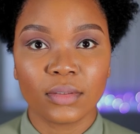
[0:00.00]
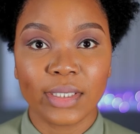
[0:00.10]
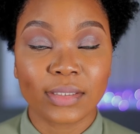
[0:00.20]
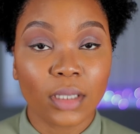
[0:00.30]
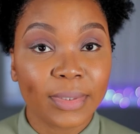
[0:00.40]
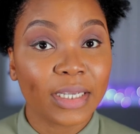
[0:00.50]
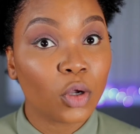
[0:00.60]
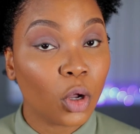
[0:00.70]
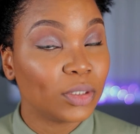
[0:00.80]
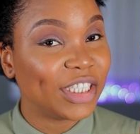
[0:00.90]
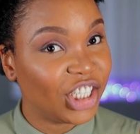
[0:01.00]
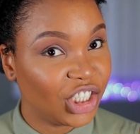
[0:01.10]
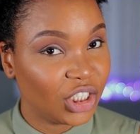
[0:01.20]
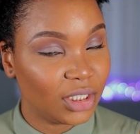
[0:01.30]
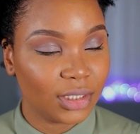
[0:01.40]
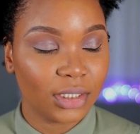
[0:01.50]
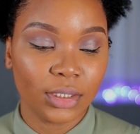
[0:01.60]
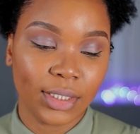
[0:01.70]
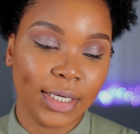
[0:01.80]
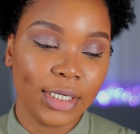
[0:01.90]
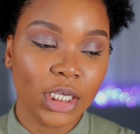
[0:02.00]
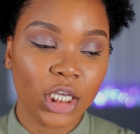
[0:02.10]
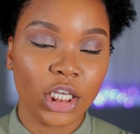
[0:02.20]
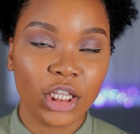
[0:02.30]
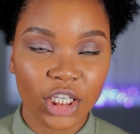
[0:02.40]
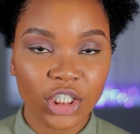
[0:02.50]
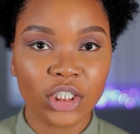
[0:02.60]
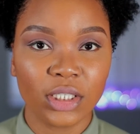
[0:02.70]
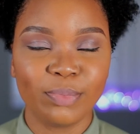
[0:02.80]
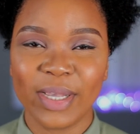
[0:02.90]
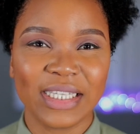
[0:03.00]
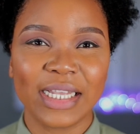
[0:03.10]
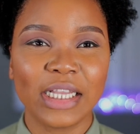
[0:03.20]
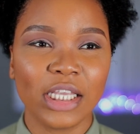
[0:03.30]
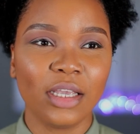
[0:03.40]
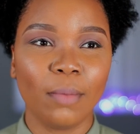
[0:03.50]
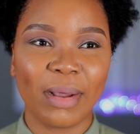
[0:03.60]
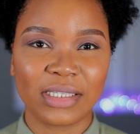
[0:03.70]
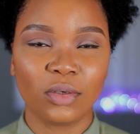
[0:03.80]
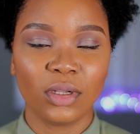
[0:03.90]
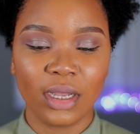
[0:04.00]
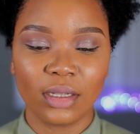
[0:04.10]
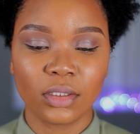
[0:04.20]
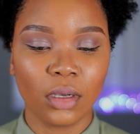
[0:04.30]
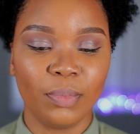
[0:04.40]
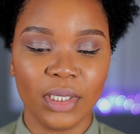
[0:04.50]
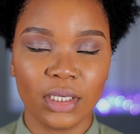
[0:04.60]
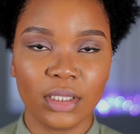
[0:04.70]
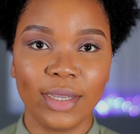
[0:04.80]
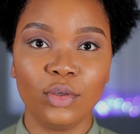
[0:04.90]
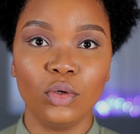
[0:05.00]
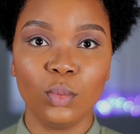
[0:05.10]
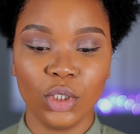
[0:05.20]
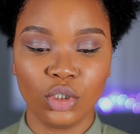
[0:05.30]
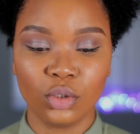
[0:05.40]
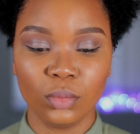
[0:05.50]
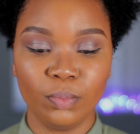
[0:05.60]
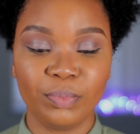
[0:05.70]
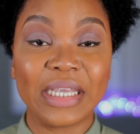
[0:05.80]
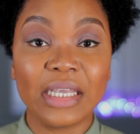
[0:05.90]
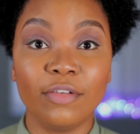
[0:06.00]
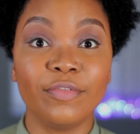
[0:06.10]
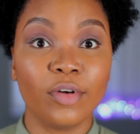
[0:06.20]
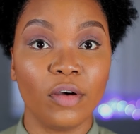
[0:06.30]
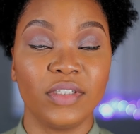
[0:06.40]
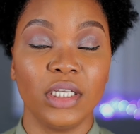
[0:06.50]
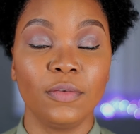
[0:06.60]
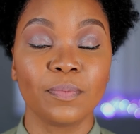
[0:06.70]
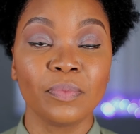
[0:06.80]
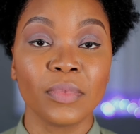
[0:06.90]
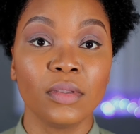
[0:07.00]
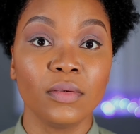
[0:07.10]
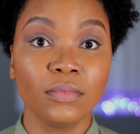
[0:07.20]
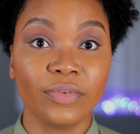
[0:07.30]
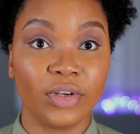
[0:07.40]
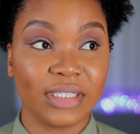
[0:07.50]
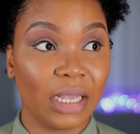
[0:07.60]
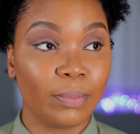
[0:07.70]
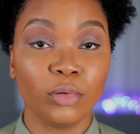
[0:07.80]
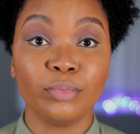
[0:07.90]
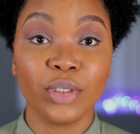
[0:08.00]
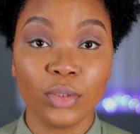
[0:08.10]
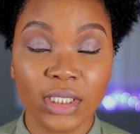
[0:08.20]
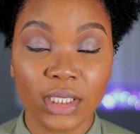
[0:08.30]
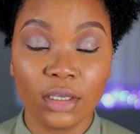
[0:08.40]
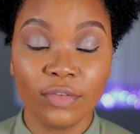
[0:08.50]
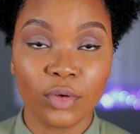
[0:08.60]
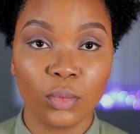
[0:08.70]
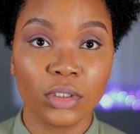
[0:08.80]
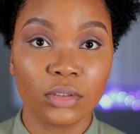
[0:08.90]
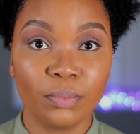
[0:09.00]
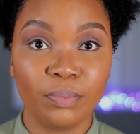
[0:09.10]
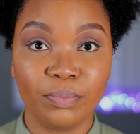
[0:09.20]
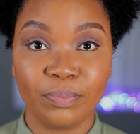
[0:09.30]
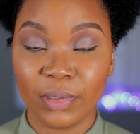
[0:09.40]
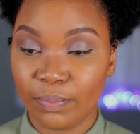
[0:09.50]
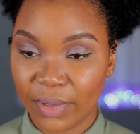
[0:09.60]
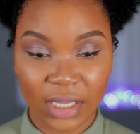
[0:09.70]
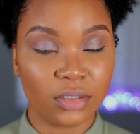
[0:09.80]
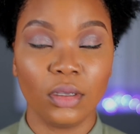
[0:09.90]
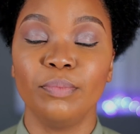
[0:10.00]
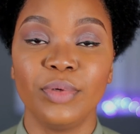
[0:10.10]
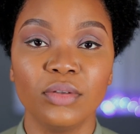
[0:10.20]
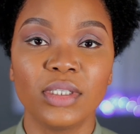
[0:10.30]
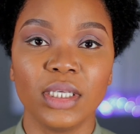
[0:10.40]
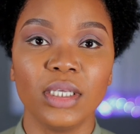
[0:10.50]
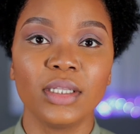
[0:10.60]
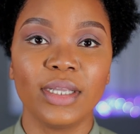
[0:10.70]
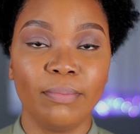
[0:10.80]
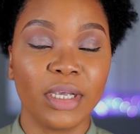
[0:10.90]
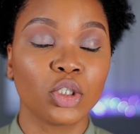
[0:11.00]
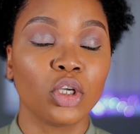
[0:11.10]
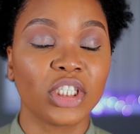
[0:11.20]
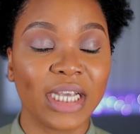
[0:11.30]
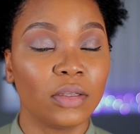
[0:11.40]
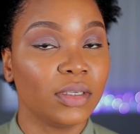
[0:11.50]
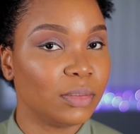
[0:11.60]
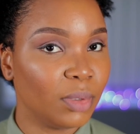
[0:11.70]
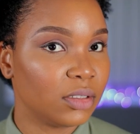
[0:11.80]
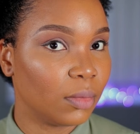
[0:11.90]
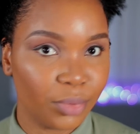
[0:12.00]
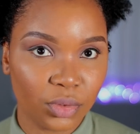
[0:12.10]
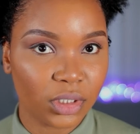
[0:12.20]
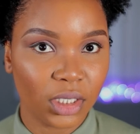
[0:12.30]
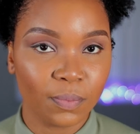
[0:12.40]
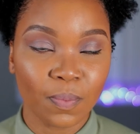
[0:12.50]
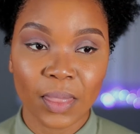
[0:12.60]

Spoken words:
There's something called niches, okay? A niche is basically a particular topic that you wish to be involved in. For example, beauty. If you want to be based on beauty, then make sure your channel is based on beauty.